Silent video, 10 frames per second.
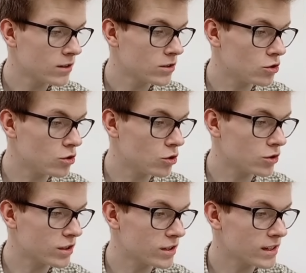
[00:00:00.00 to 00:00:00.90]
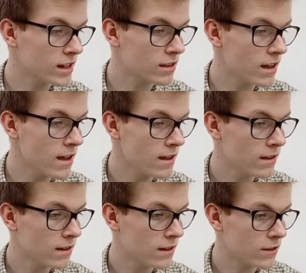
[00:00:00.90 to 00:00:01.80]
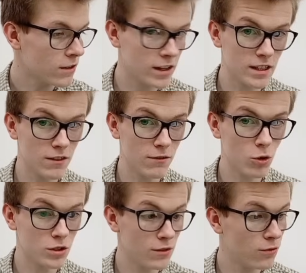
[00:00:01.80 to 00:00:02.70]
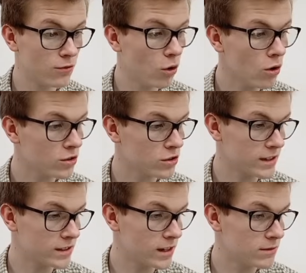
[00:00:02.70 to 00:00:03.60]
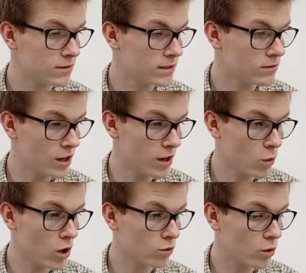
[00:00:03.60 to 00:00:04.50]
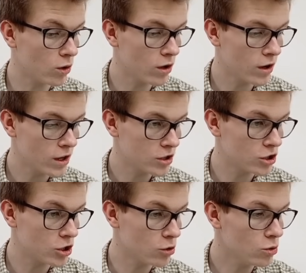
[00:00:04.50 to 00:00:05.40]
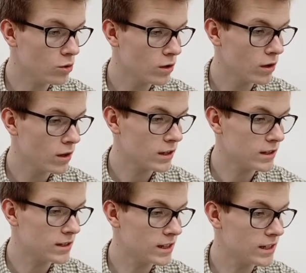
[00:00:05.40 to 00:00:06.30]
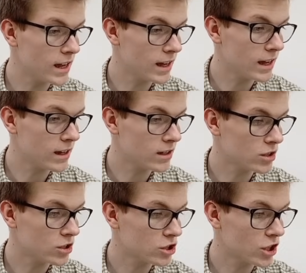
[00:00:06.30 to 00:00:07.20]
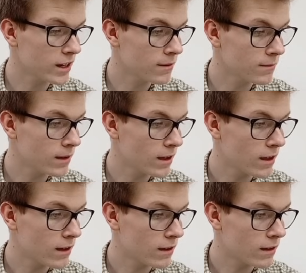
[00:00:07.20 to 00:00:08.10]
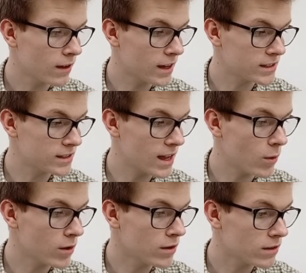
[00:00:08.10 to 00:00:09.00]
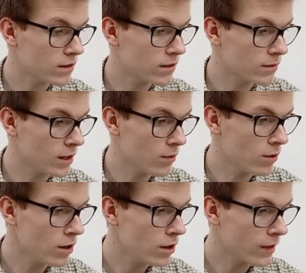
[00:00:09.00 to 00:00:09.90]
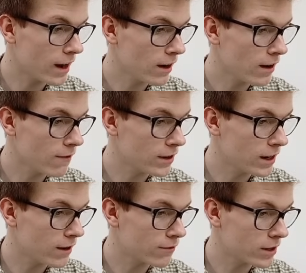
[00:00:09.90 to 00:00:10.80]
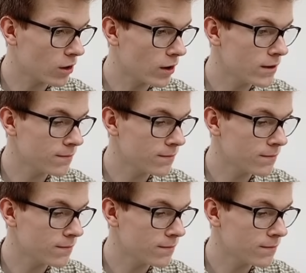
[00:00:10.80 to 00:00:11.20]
George VI there, 1944. So that's a, World War II D-Day shilling, as is that one. Look at that, lovely, lovely coin.